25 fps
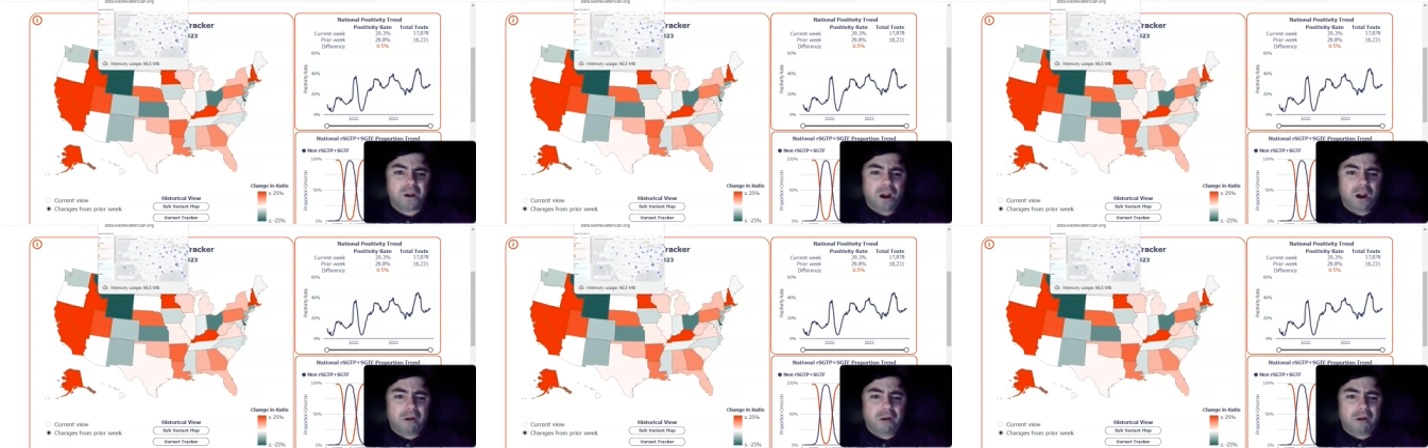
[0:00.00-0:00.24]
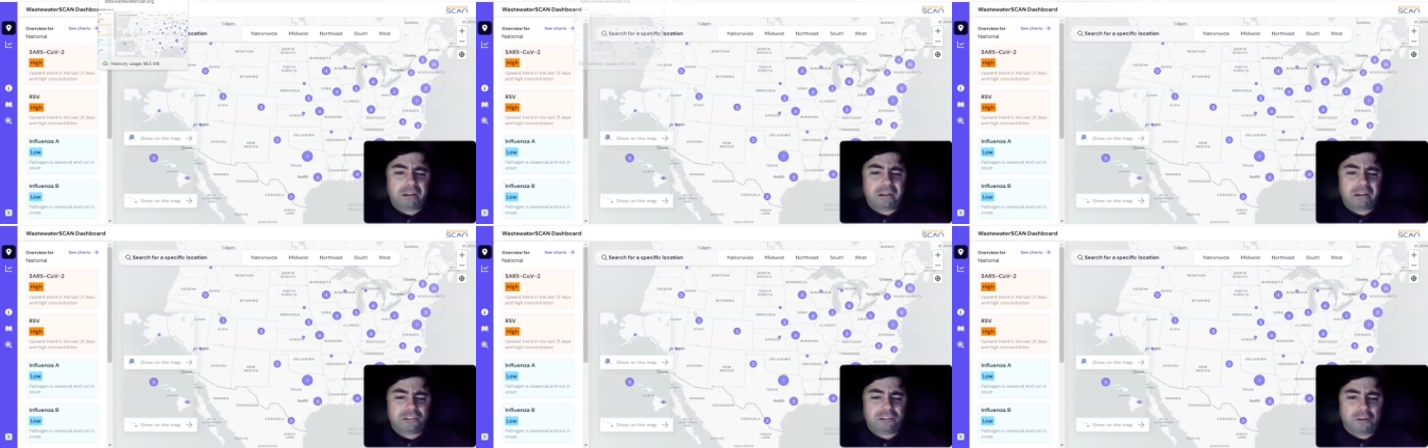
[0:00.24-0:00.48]
All
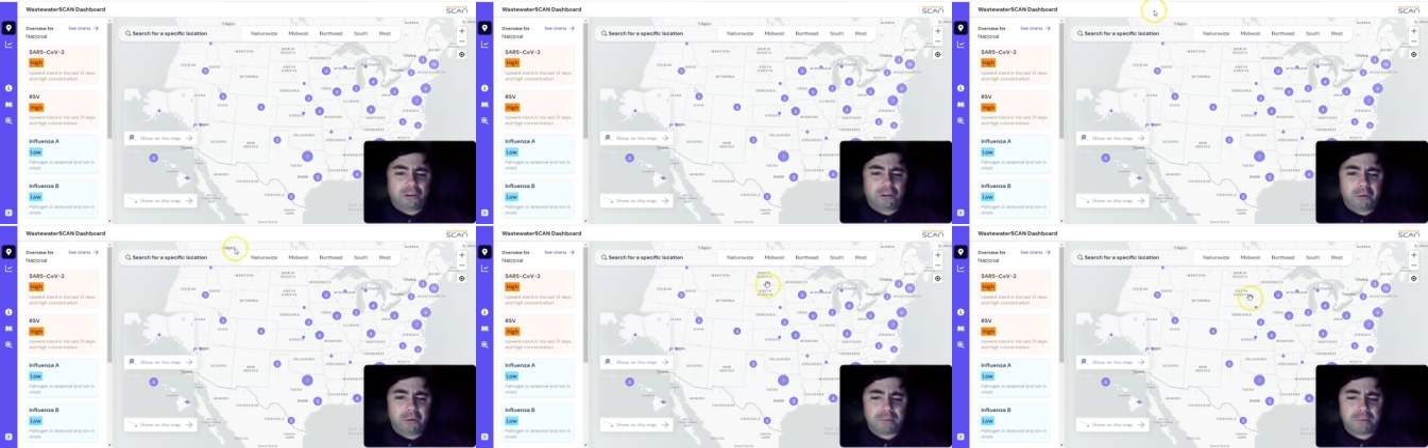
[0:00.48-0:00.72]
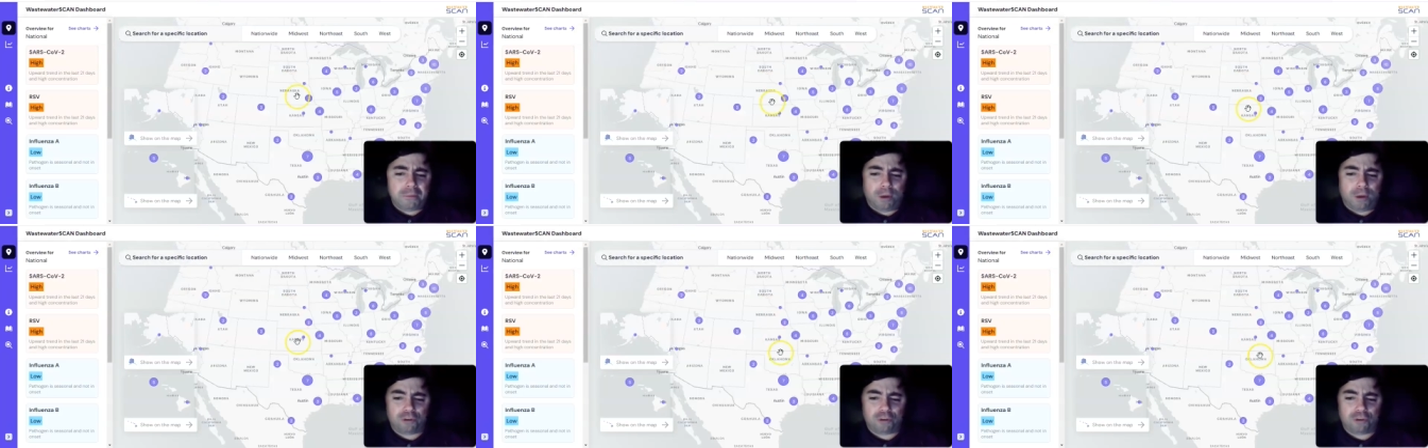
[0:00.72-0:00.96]
right,
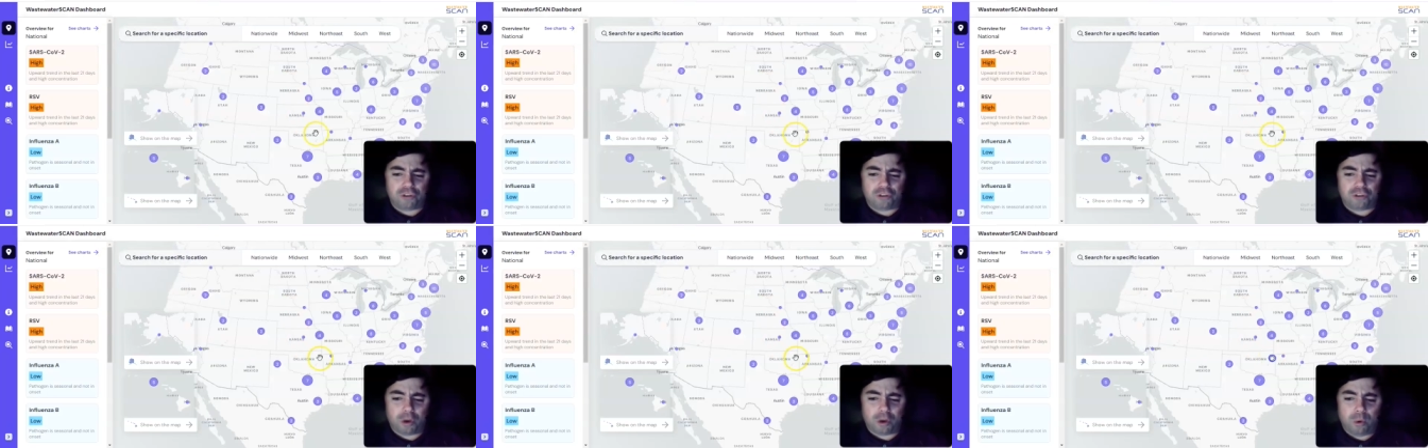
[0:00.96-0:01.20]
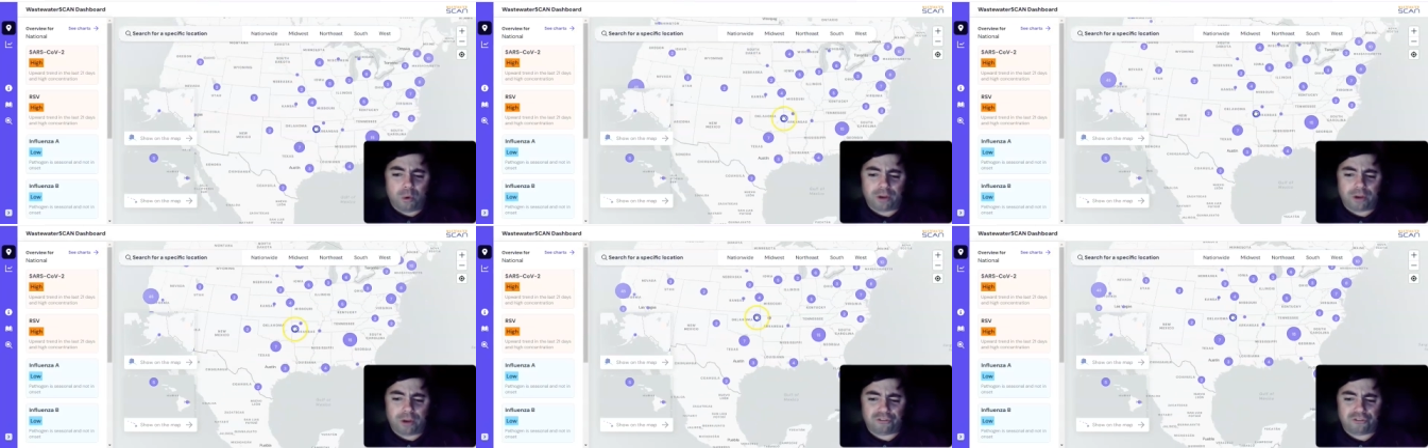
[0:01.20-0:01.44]
someone posted a
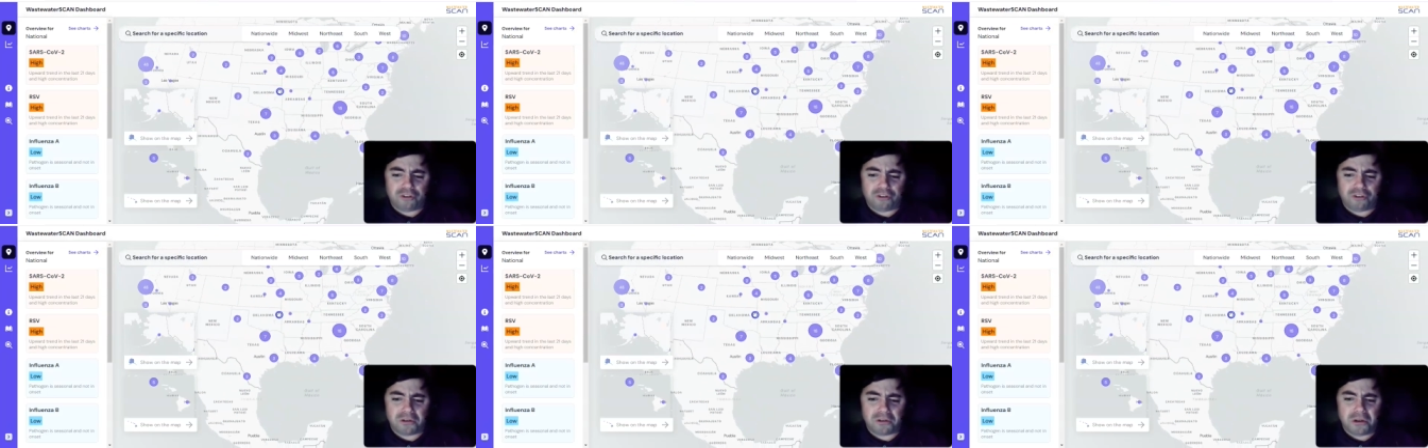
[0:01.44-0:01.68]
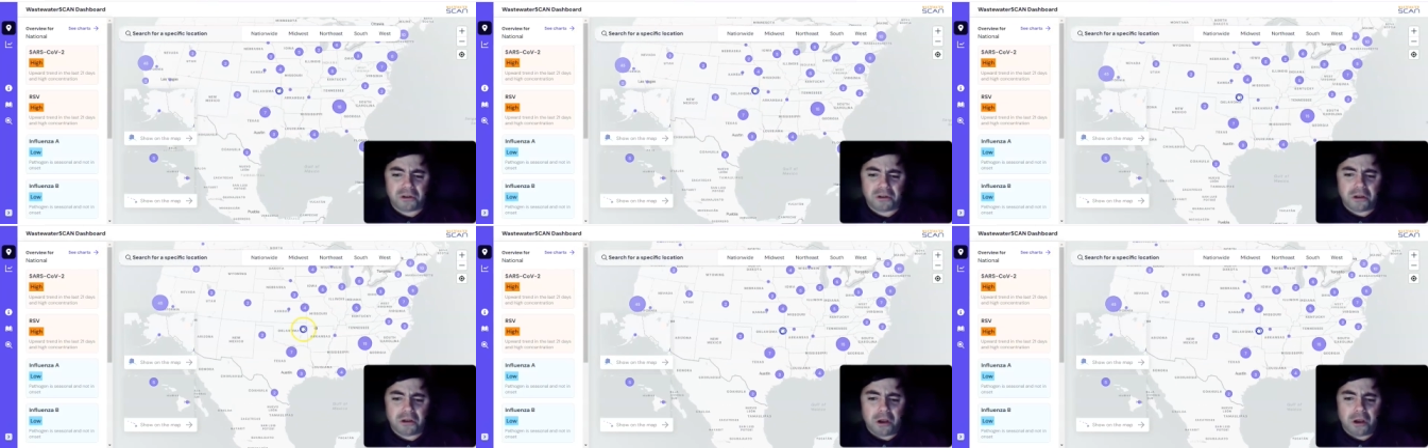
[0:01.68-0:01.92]
question
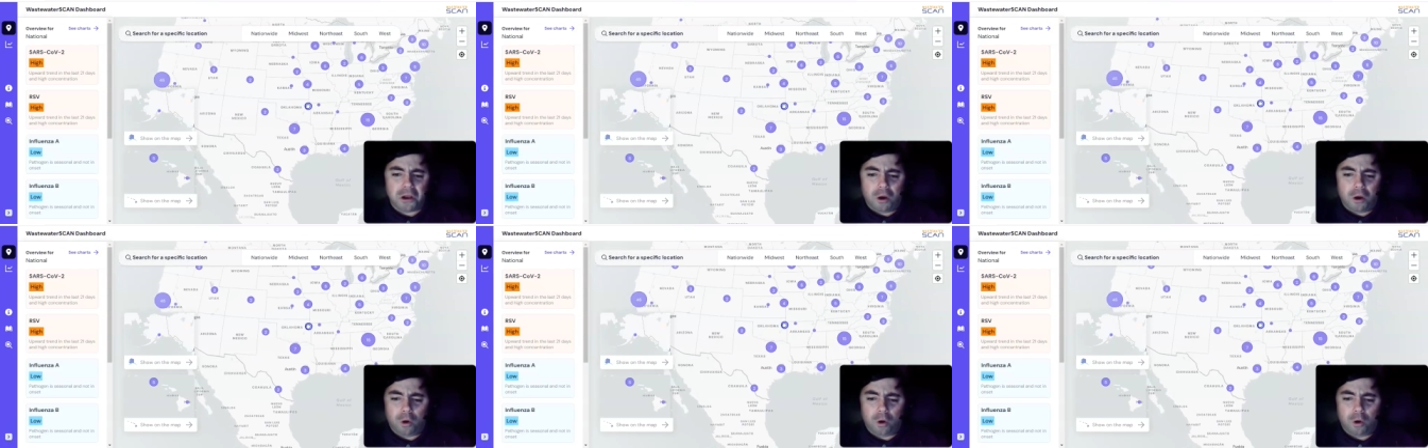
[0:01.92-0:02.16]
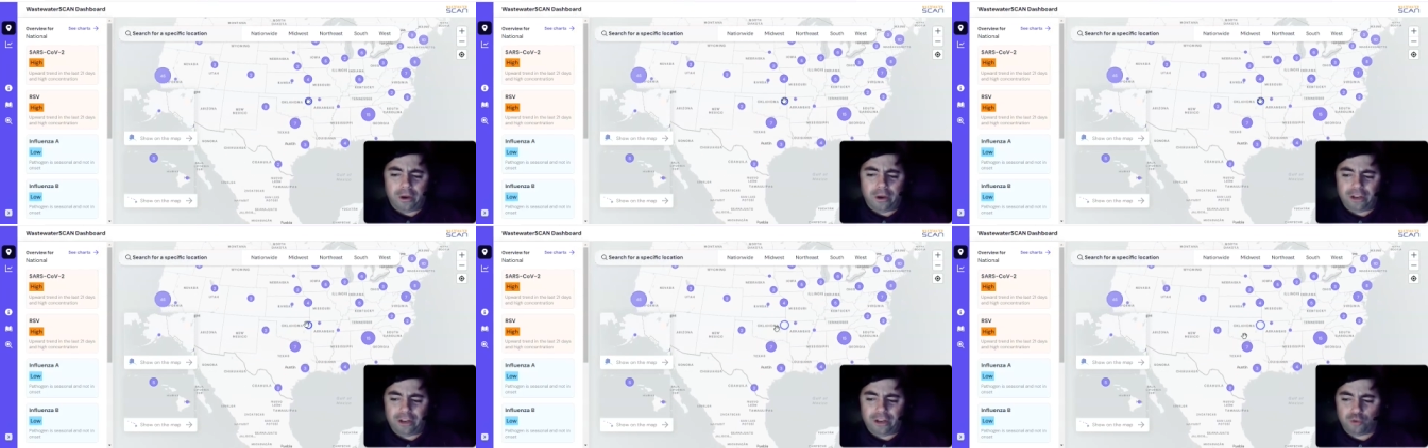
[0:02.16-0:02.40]

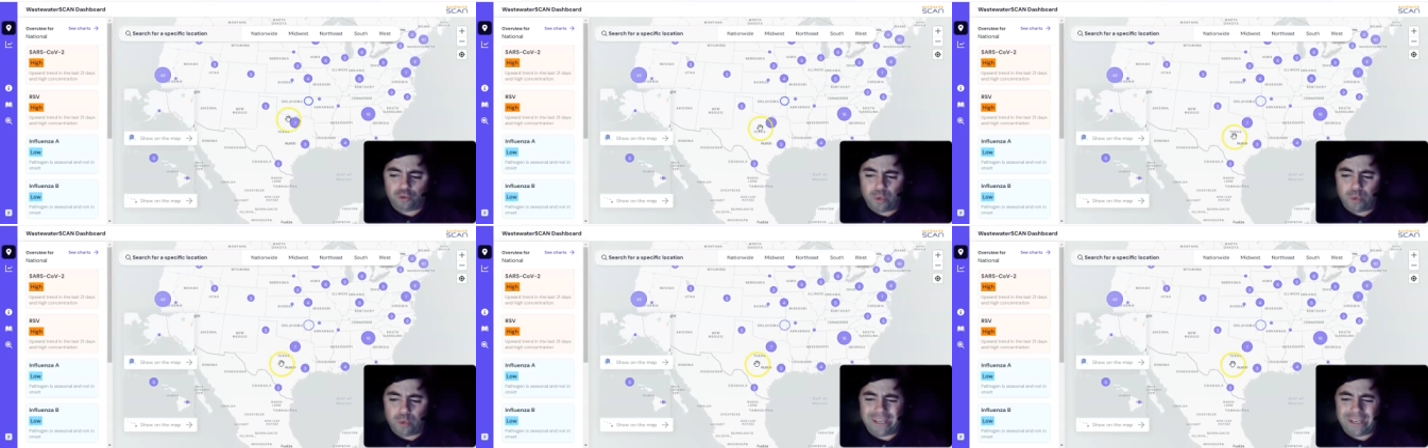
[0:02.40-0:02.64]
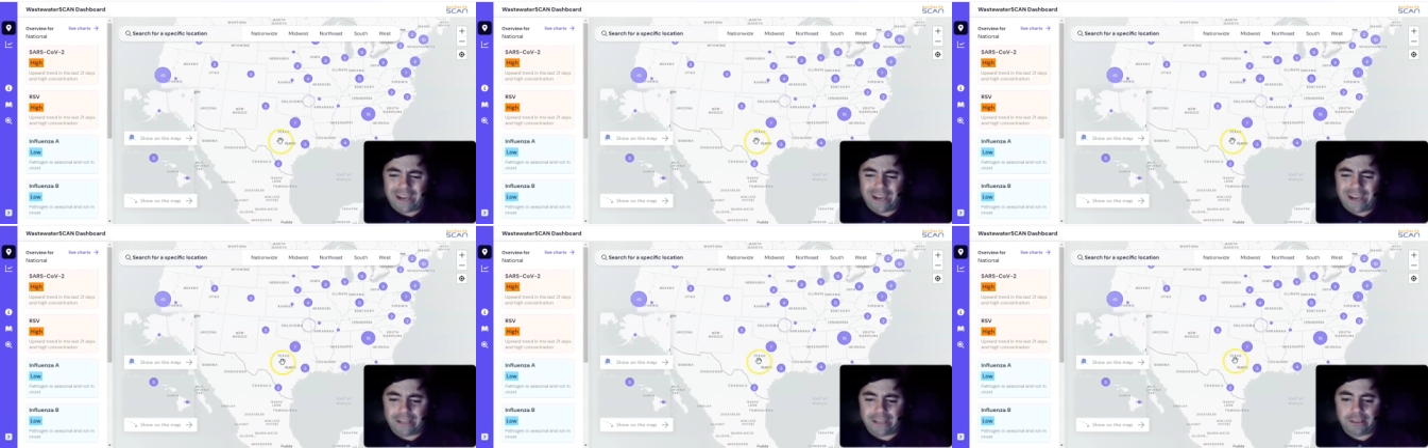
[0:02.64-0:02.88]
on a
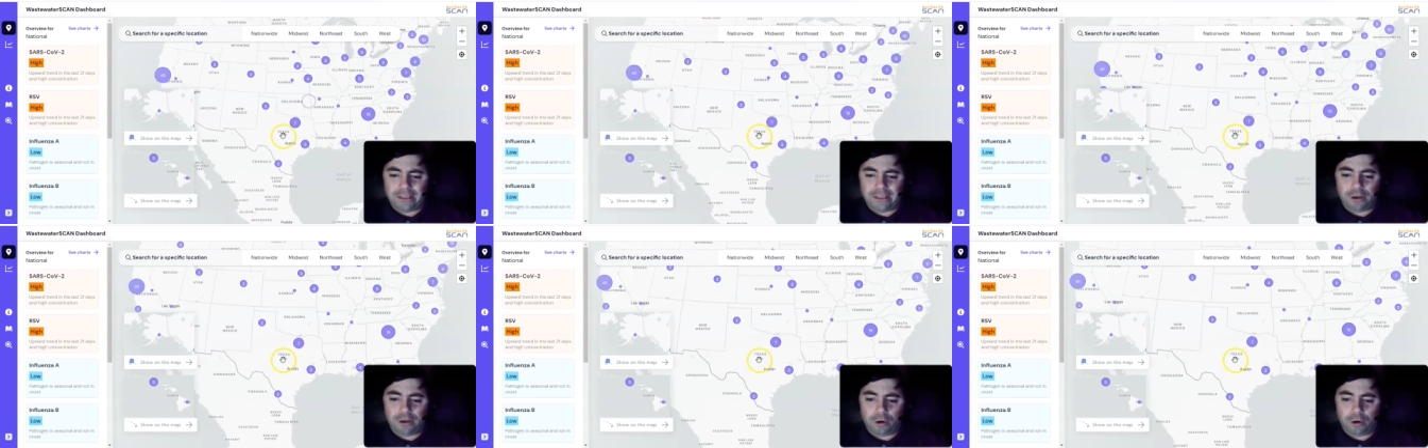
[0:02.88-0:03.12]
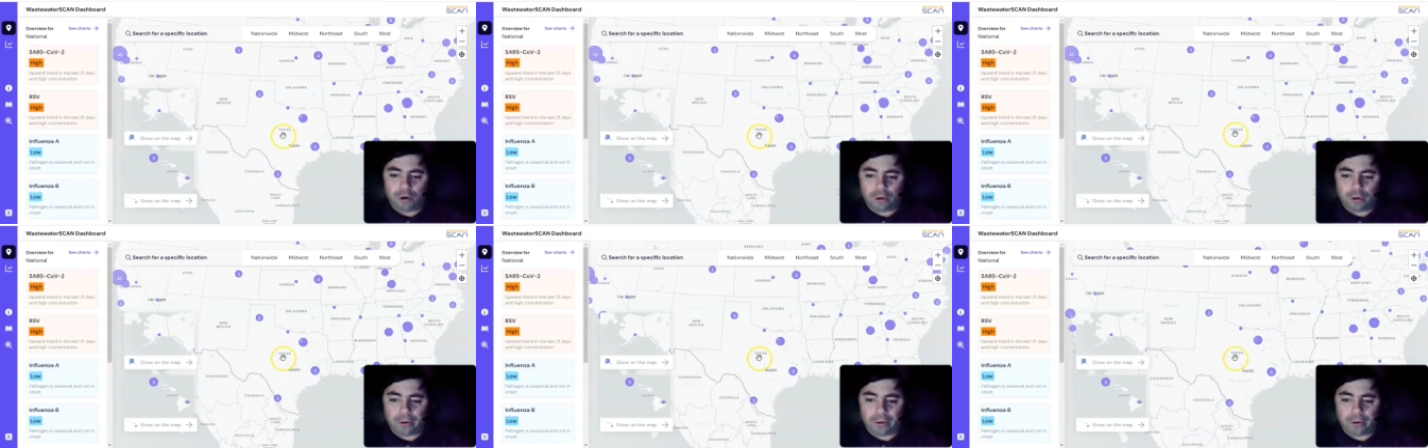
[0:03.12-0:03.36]
tweet I did
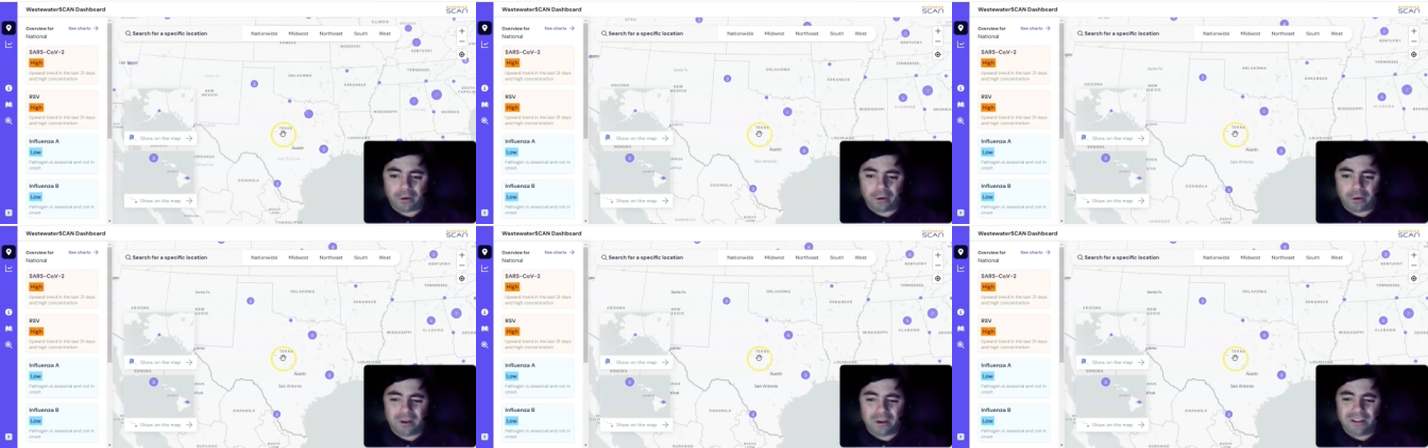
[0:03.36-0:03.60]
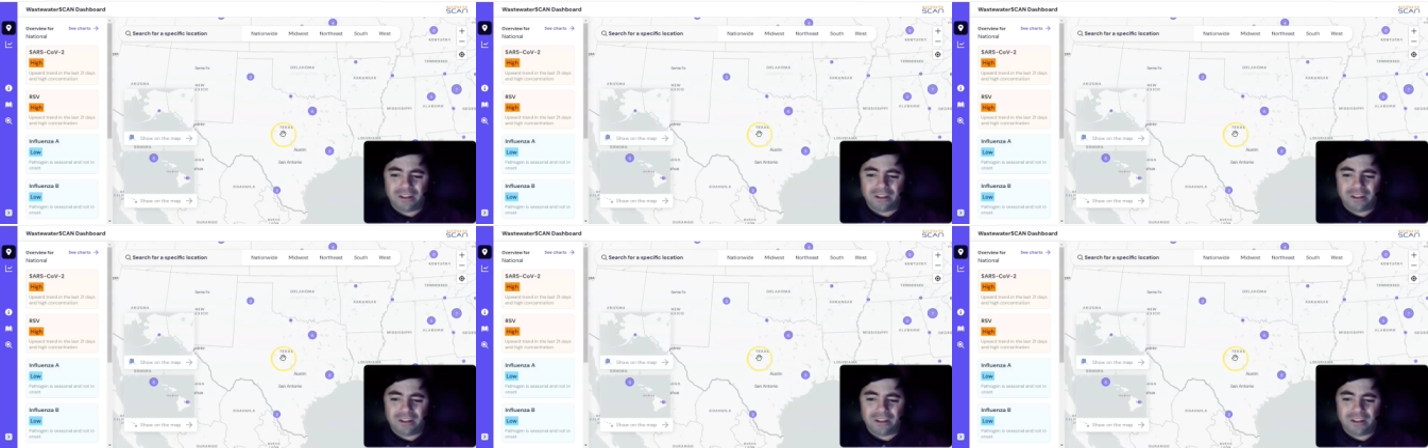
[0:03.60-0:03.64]
earlier.